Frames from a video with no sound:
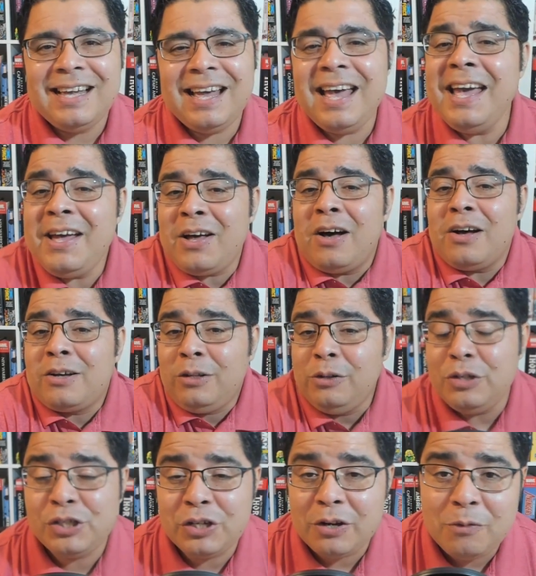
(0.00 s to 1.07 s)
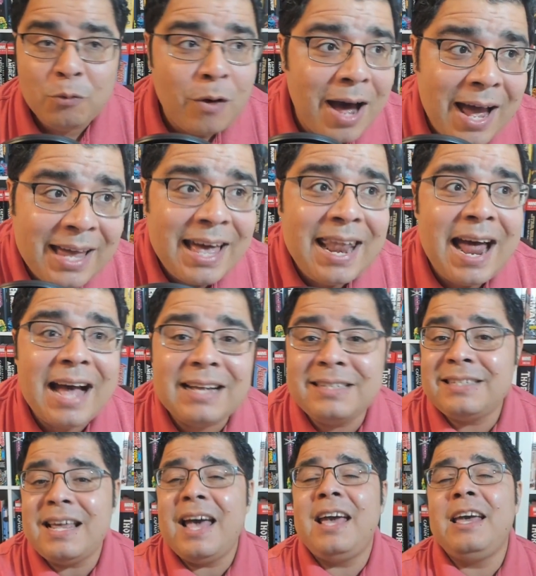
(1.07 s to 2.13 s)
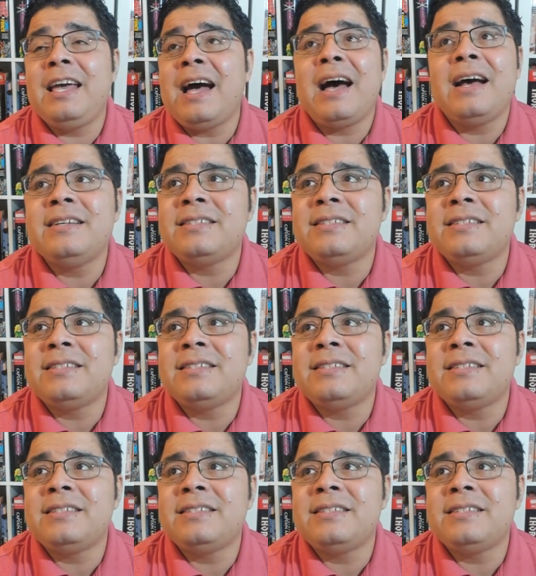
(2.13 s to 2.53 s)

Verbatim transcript: In conclusion, what can I say, guys?